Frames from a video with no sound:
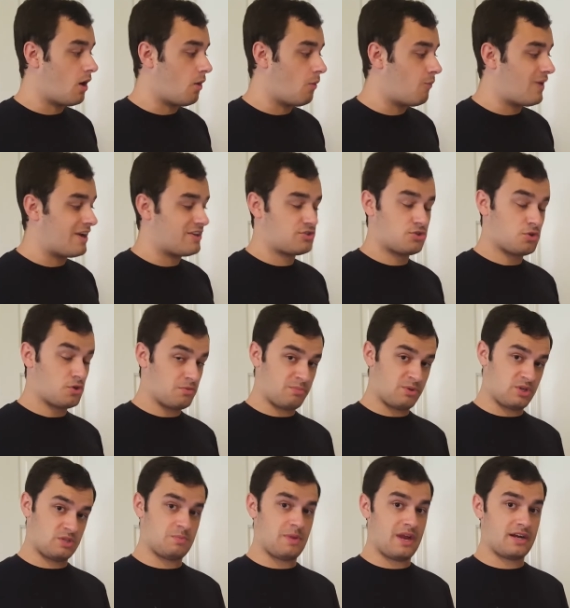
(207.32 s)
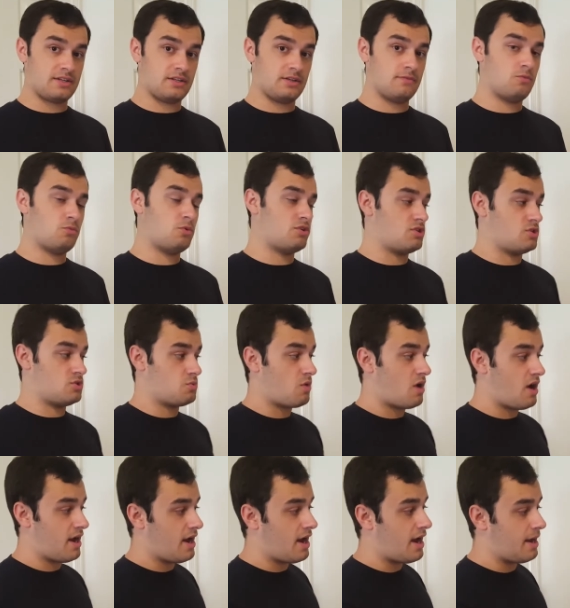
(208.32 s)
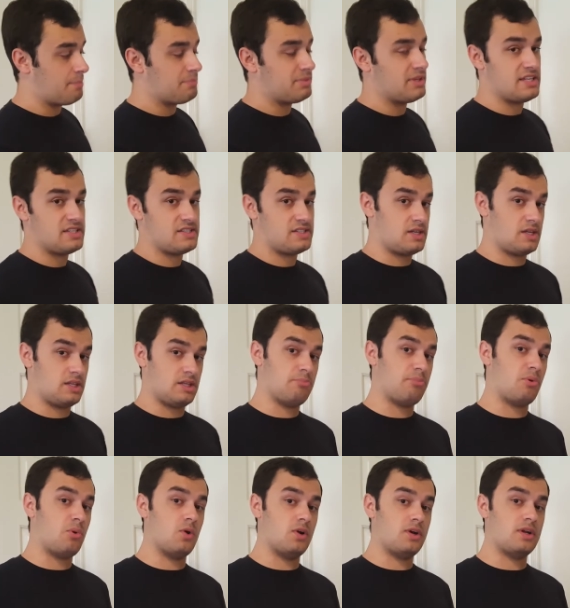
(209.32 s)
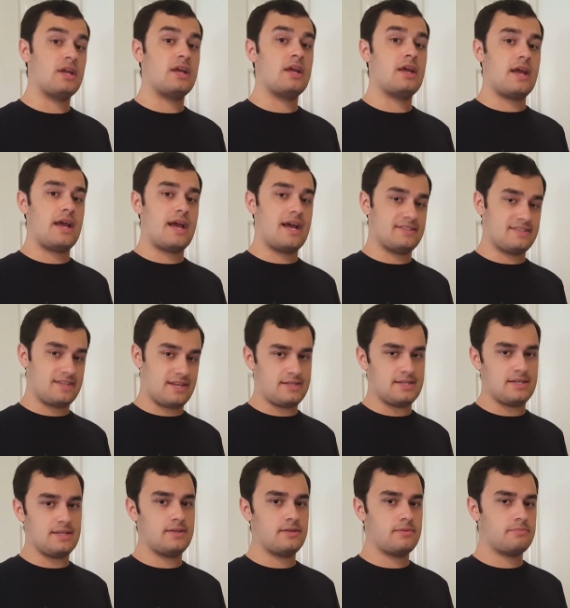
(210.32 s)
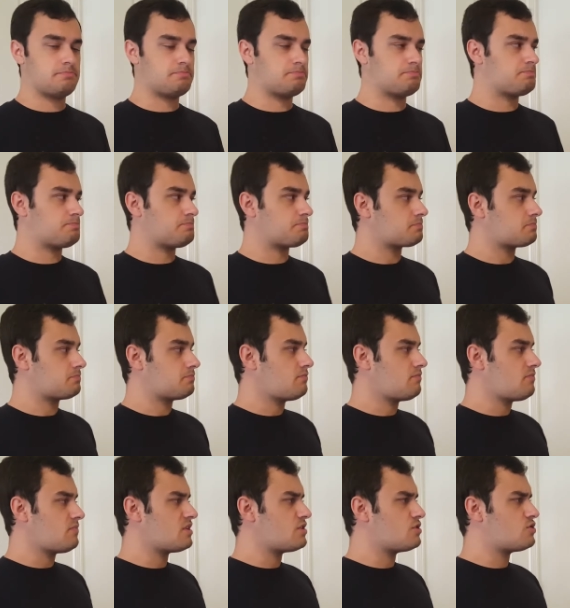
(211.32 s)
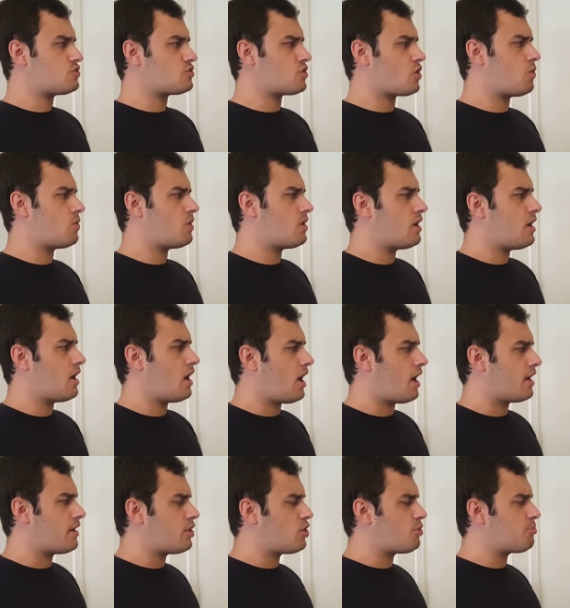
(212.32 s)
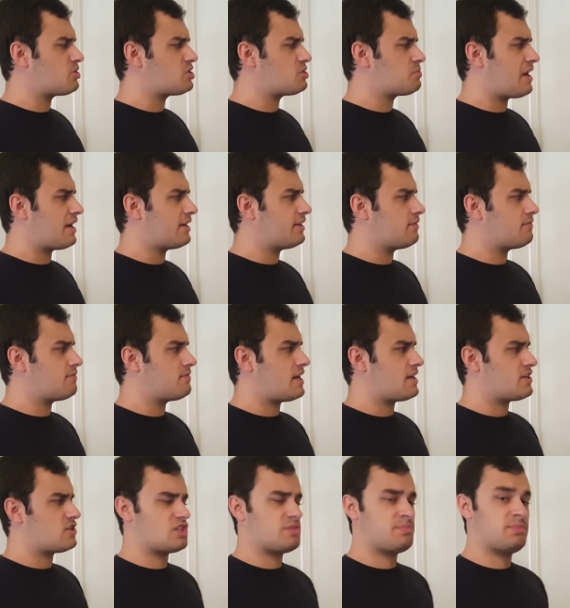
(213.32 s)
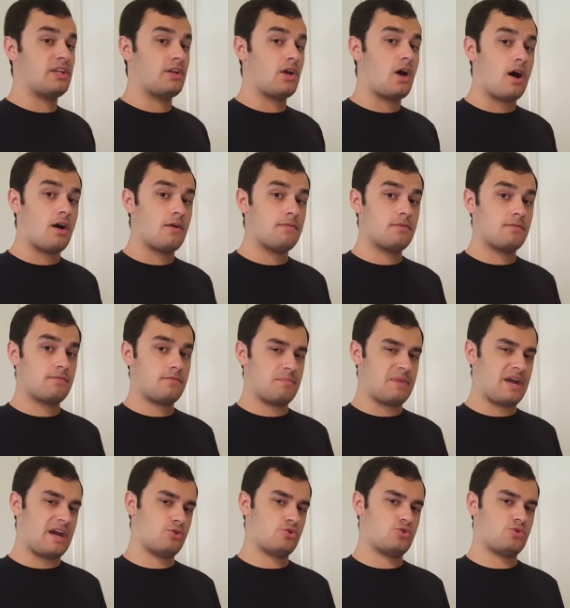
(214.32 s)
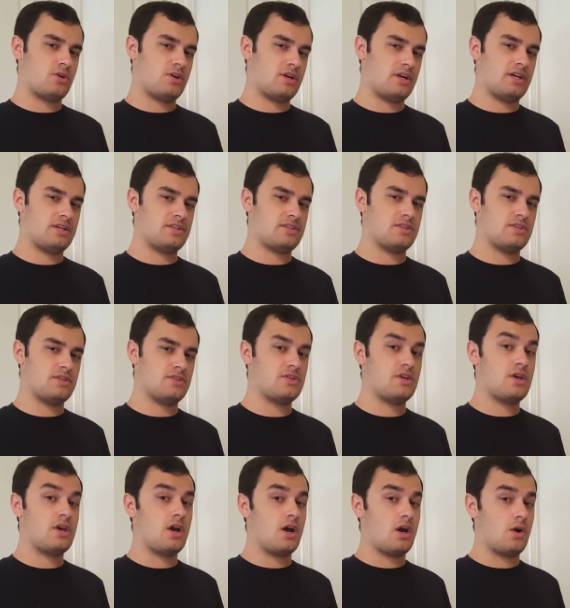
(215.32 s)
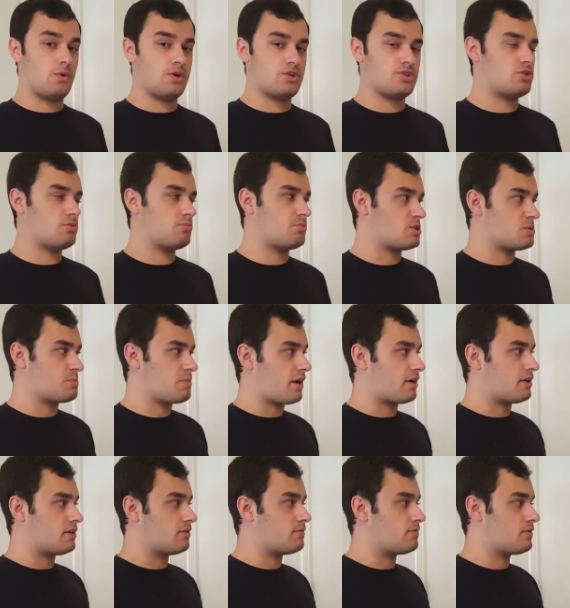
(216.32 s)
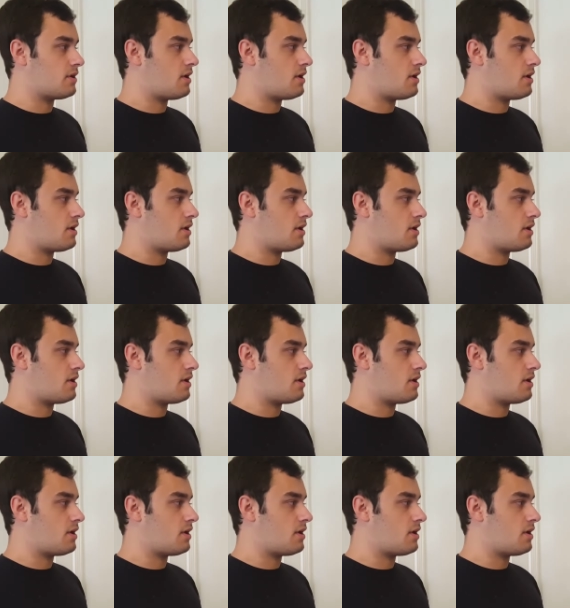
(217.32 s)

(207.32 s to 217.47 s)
Western perspective, which is why I placed it on the board as I did. So another perspective that split off from Aushra Augusta's original perspective